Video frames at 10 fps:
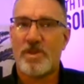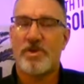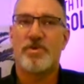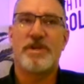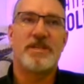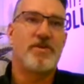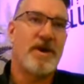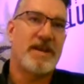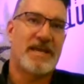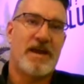you need the
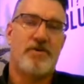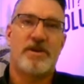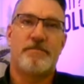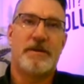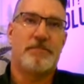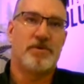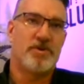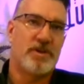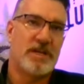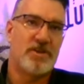right accounting people
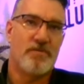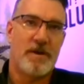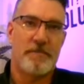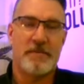you need the right